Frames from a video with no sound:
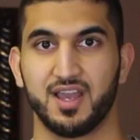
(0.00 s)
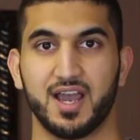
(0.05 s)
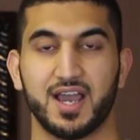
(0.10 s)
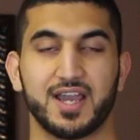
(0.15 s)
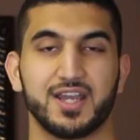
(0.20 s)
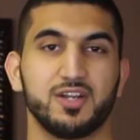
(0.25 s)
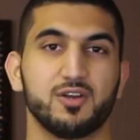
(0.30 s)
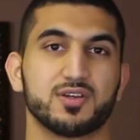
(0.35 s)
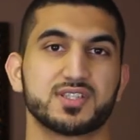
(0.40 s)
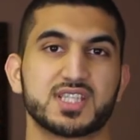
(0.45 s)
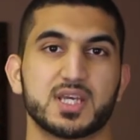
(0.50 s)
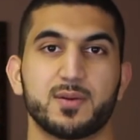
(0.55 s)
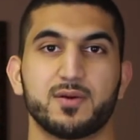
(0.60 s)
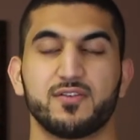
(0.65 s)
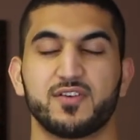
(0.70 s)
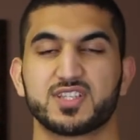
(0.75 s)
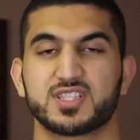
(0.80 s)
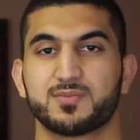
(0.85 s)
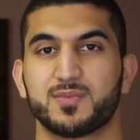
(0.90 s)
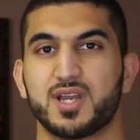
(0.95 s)
I know some
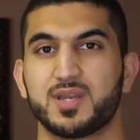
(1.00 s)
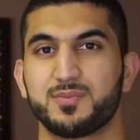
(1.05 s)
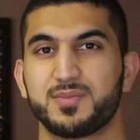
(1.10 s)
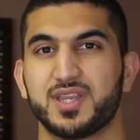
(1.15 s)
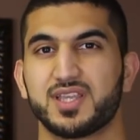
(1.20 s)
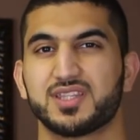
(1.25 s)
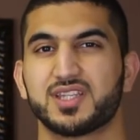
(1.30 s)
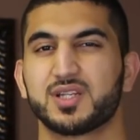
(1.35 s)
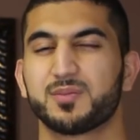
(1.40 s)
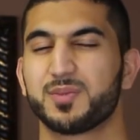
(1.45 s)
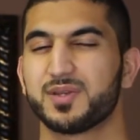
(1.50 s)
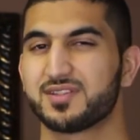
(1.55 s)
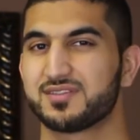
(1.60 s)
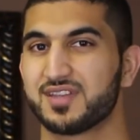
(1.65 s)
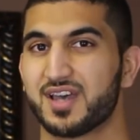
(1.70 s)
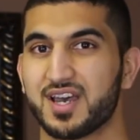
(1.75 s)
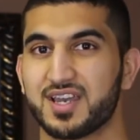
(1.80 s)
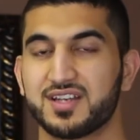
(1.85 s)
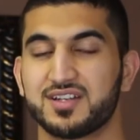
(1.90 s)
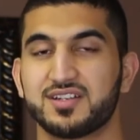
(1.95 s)
of us might be a little bit
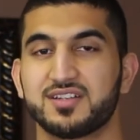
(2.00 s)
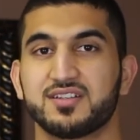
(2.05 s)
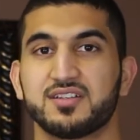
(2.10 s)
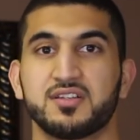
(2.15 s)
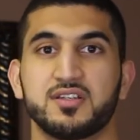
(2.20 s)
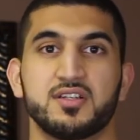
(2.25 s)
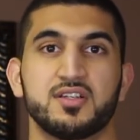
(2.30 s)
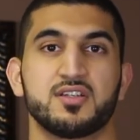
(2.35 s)
tired,